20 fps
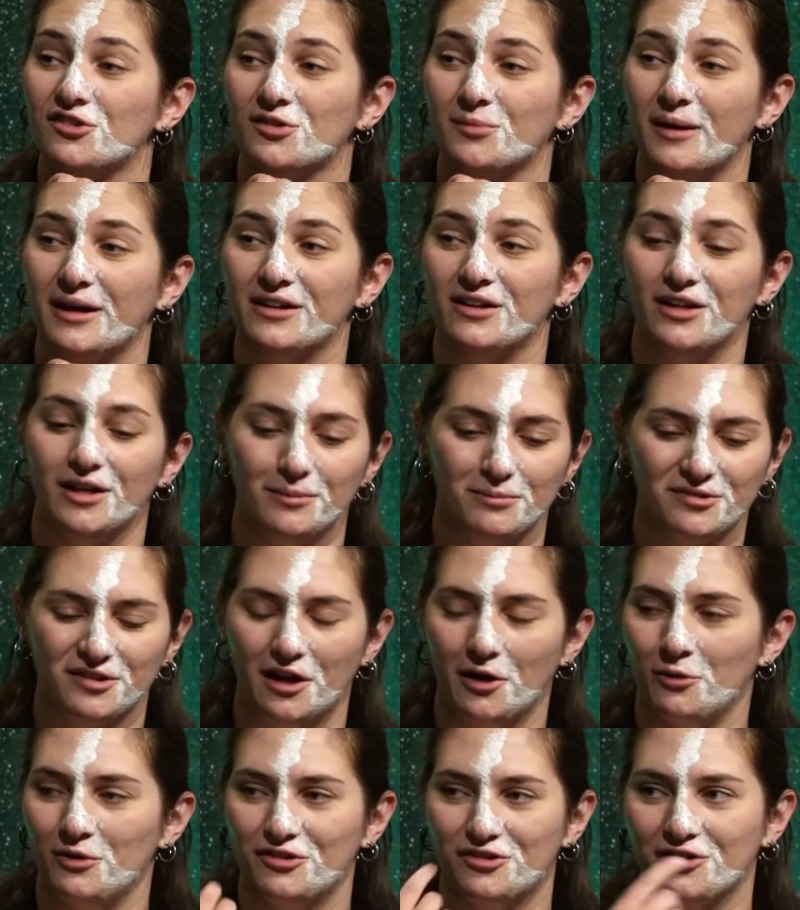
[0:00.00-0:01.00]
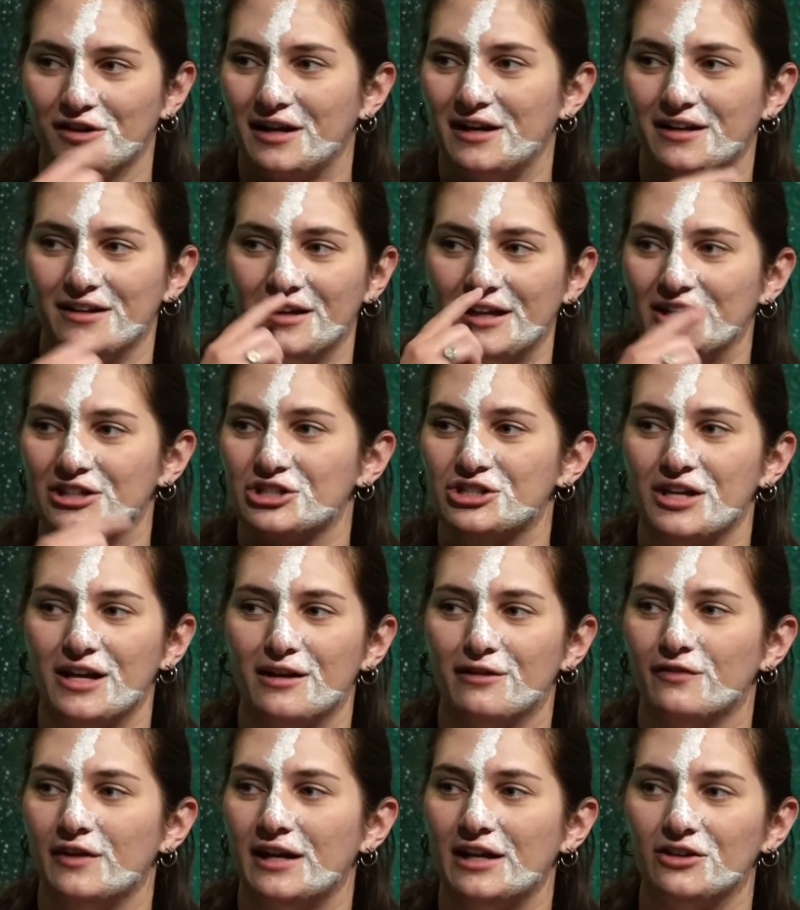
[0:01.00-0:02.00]
my lips, I always try to like
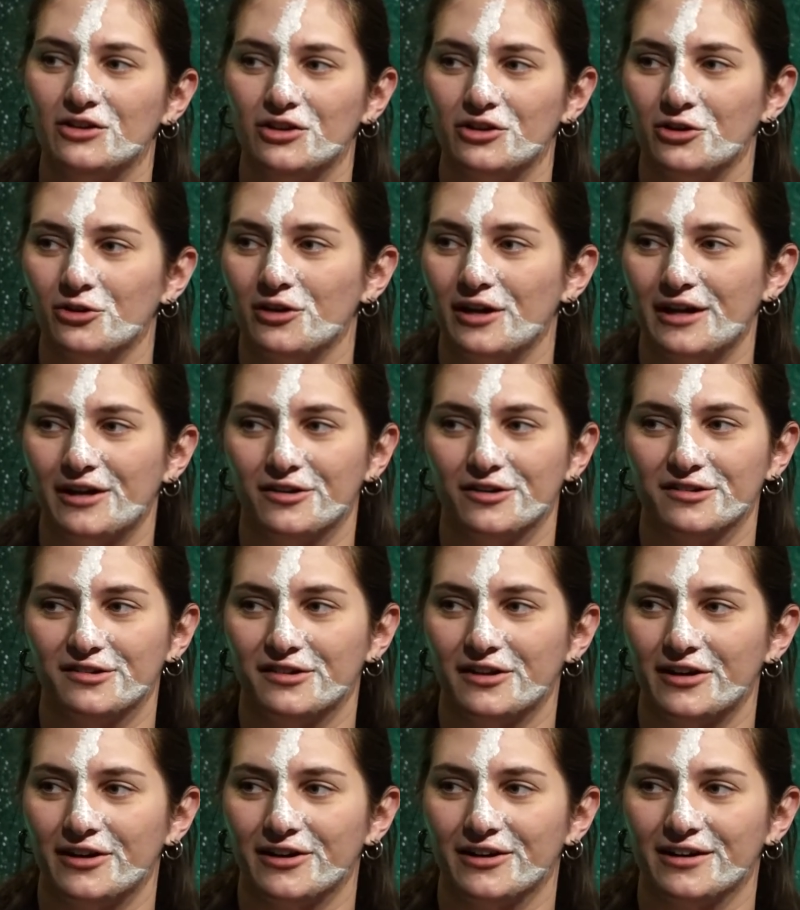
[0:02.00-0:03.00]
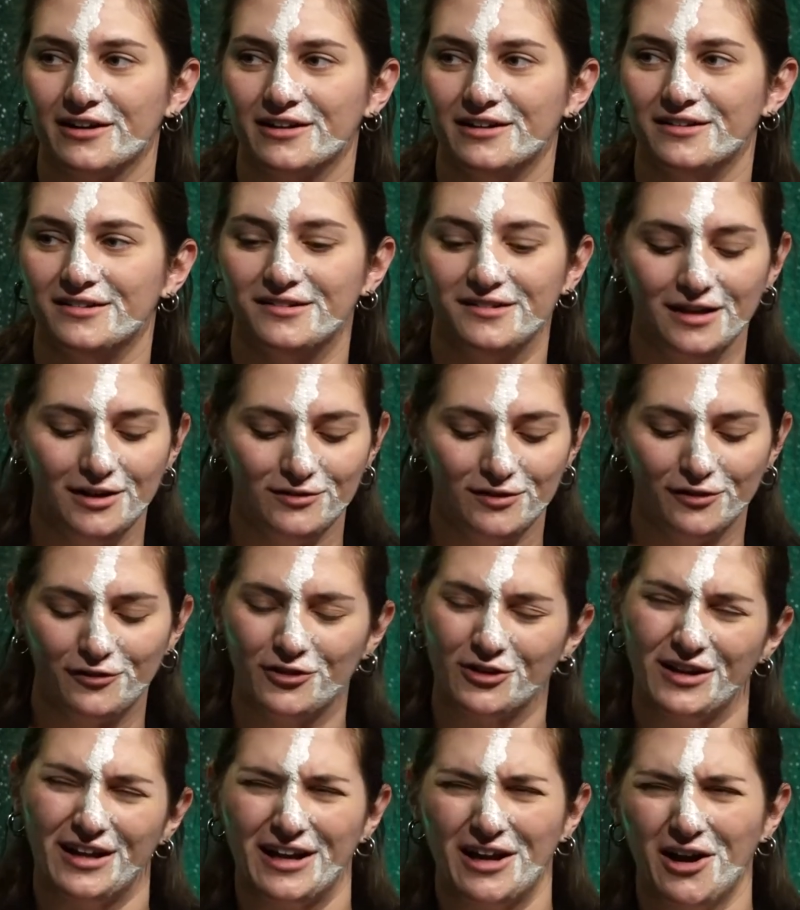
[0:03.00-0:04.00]
shave any little hairs there because even if you're
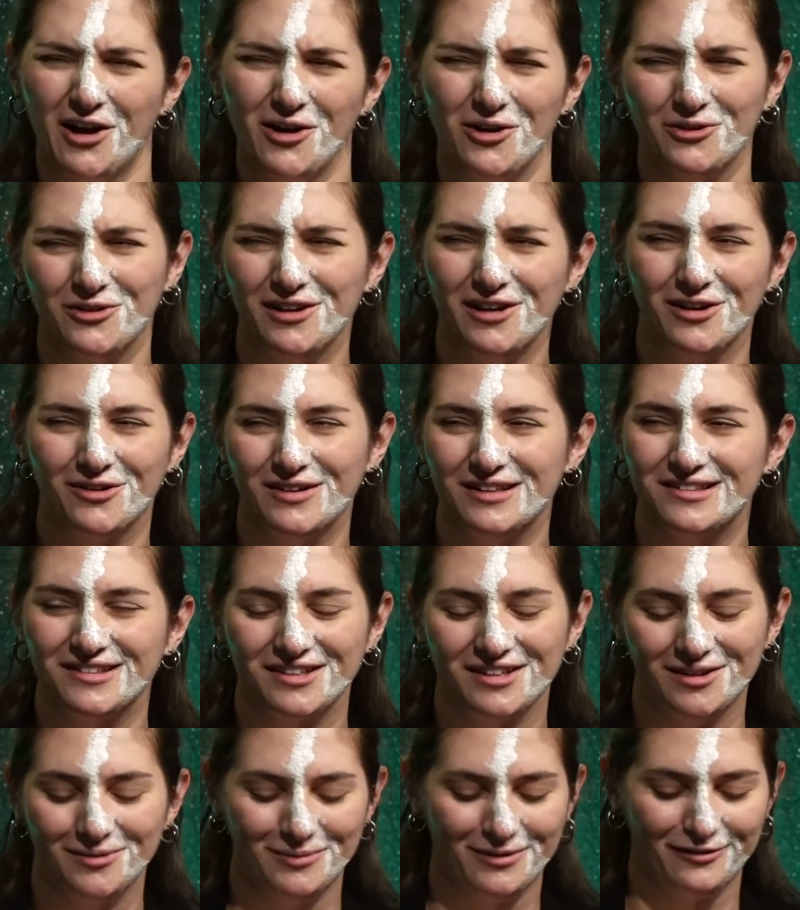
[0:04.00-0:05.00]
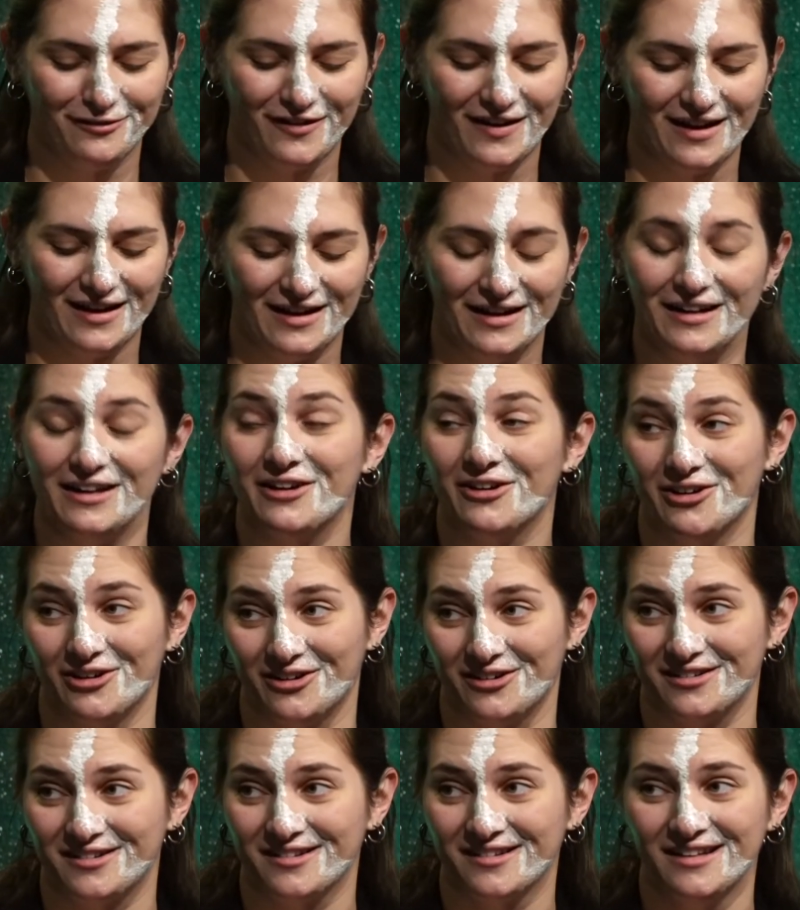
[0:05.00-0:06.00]
like, oh no, it's gonna be fine, it hurts.